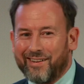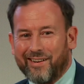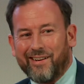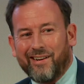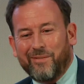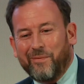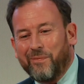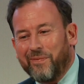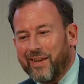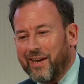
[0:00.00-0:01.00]

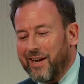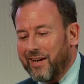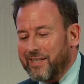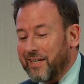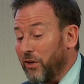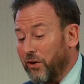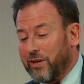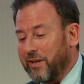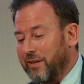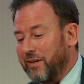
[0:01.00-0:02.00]
and I said,
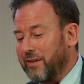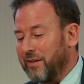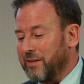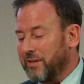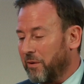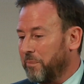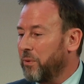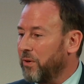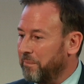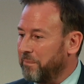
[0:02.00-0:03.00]
look, that, you know,
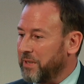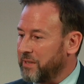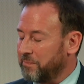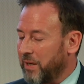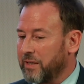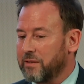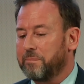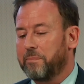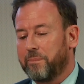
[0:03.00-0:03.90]
putting business plans,